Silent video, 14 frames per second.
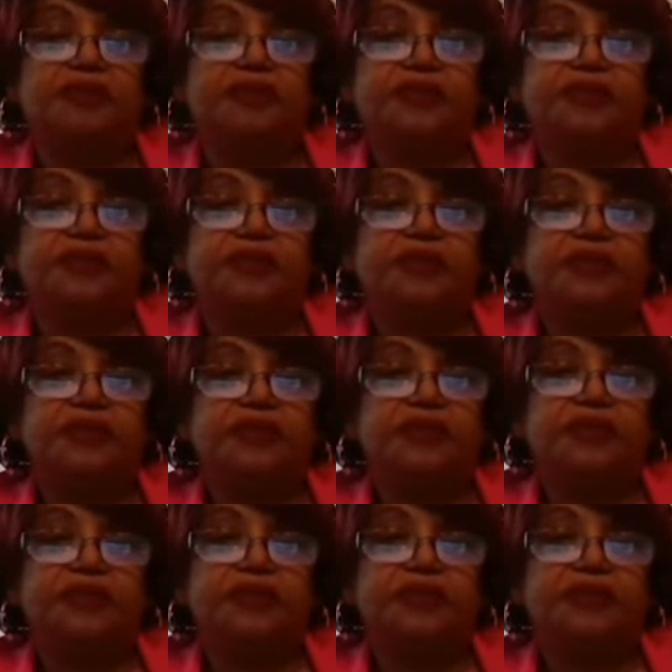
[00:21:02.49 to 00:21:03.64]

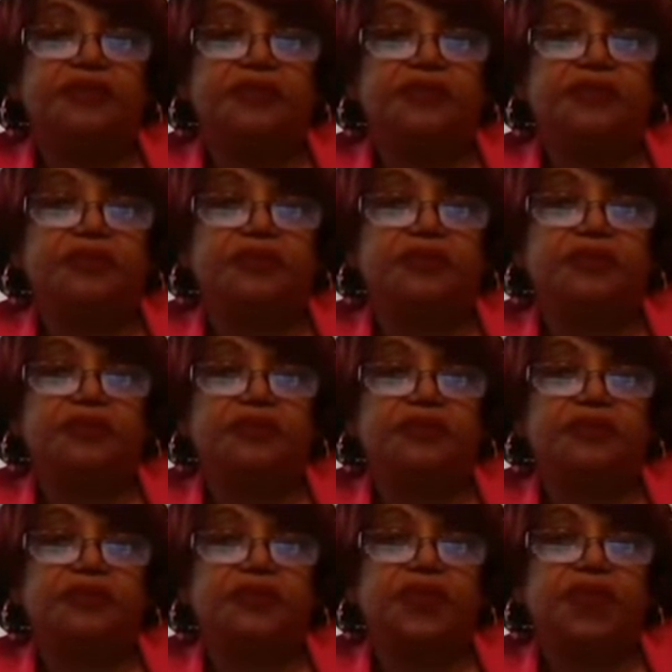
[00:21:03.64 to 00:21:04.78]

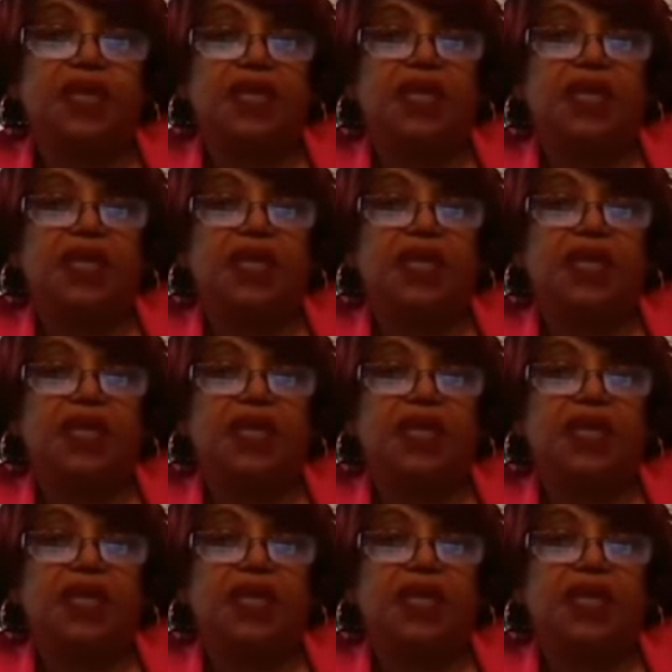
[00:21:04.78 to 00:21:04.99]
(silent)